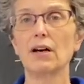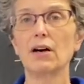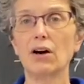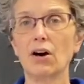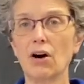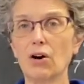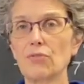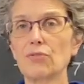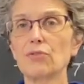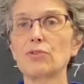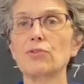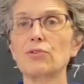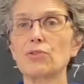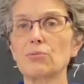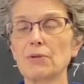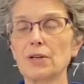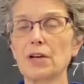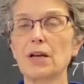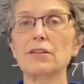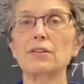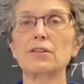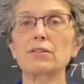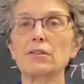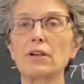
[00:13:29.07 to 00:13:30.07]

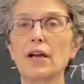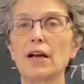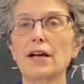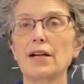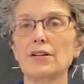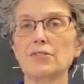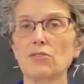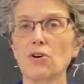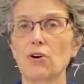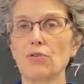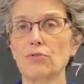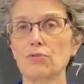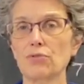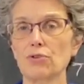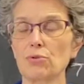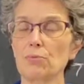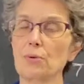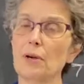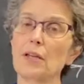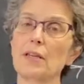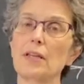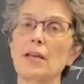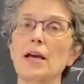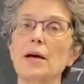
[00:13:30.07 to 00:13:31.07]
over-grooming on their legs,
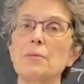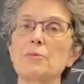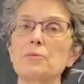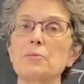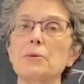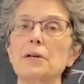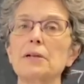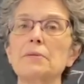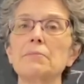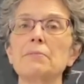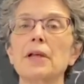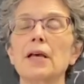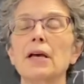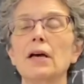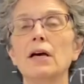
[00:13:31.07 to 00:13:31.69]
over-grooming on the abdomen.